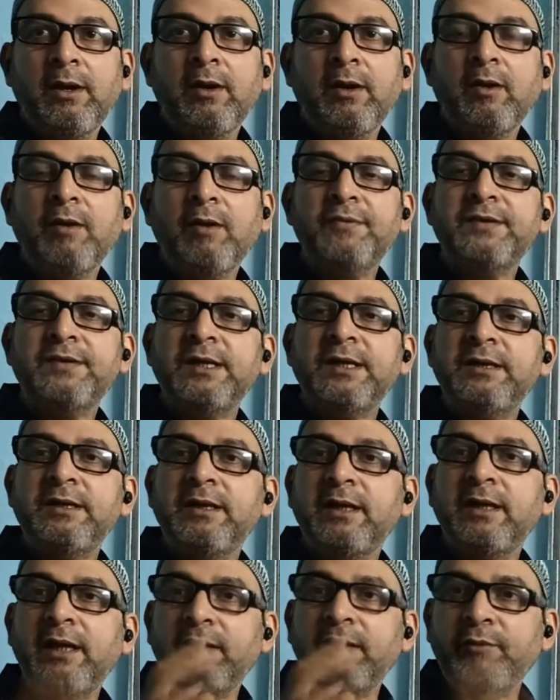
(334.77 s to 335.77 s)
of
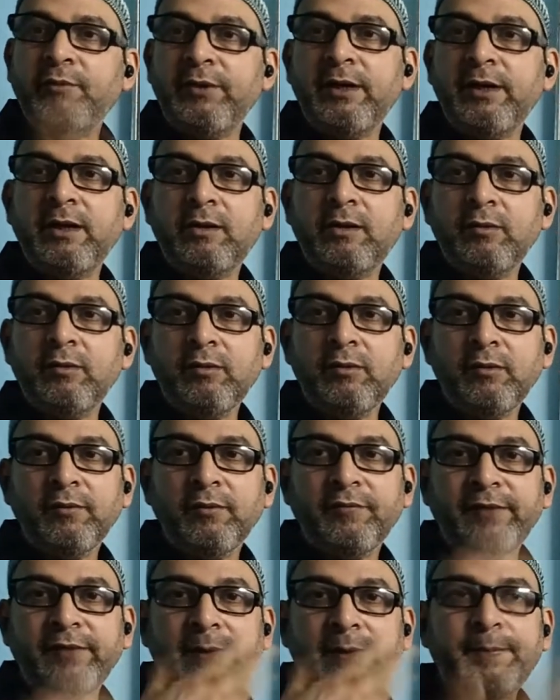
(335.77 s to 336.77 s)
changing liquid into
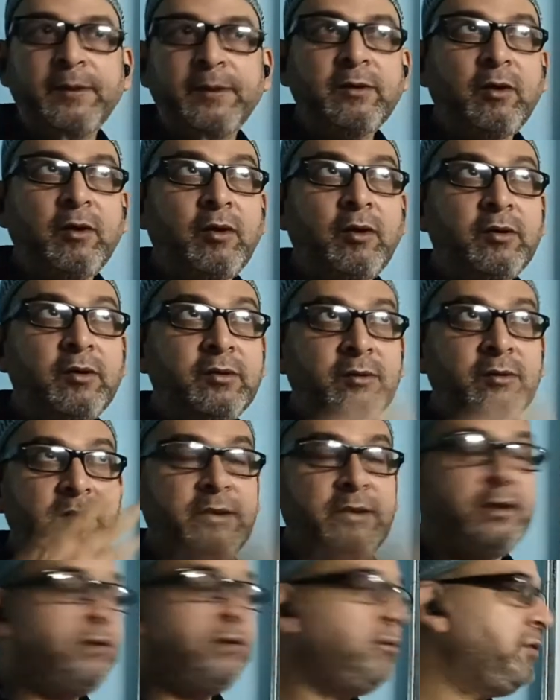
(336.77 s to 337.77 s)
vapor or
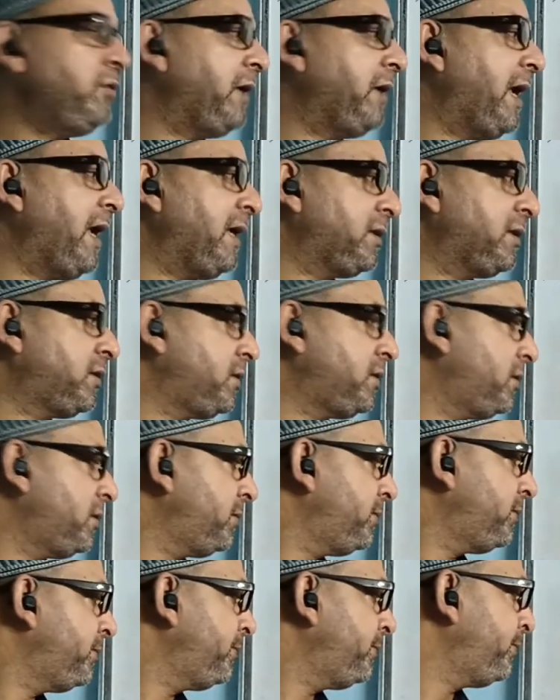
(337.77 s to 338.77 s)
into gas.
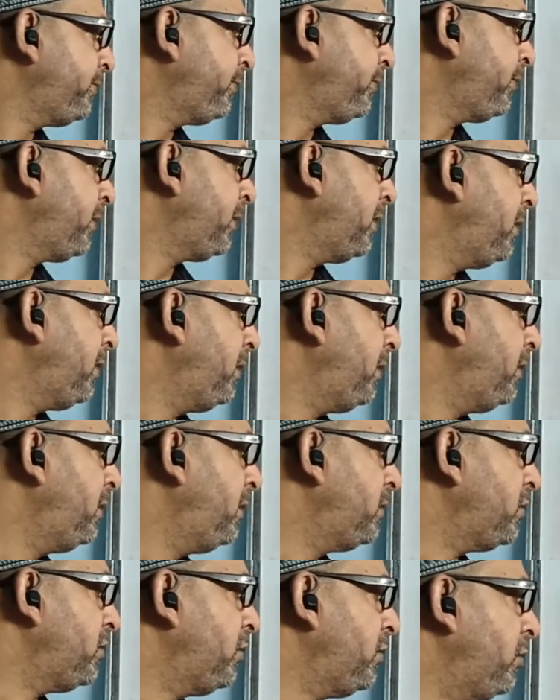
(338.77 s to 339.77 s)

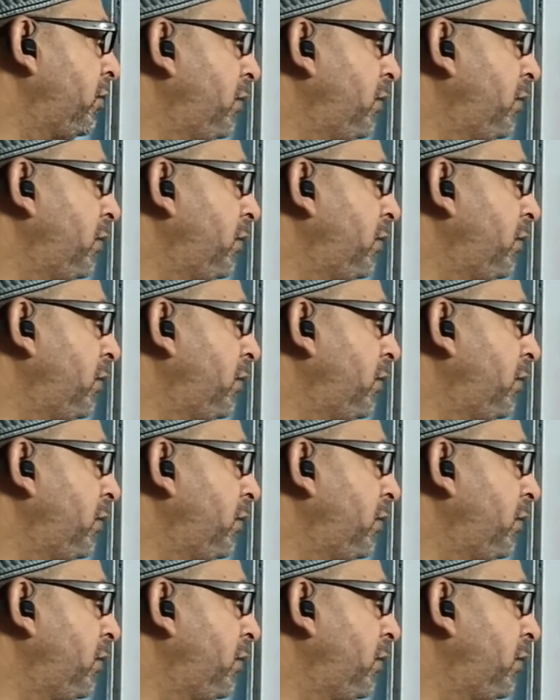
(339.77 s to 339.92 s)
So